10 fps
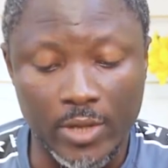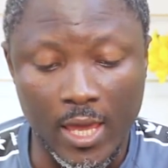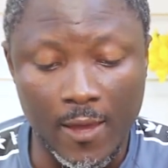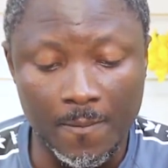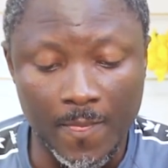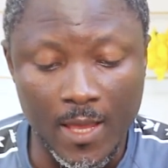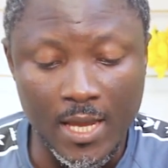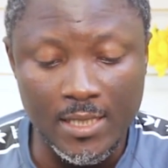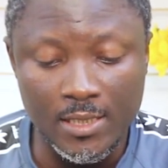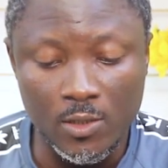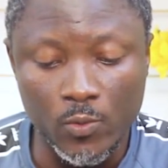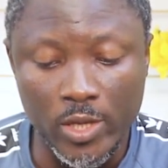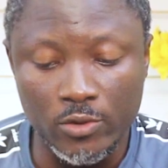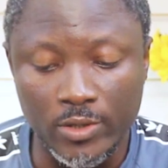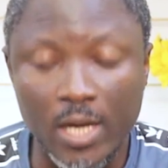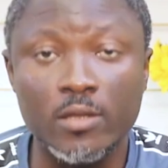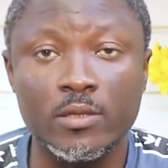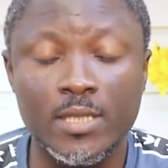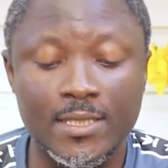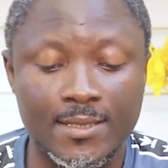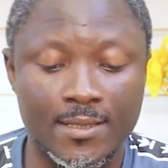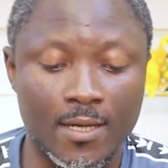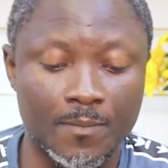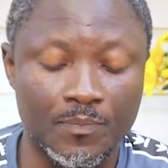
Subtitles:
Okay, and when you download this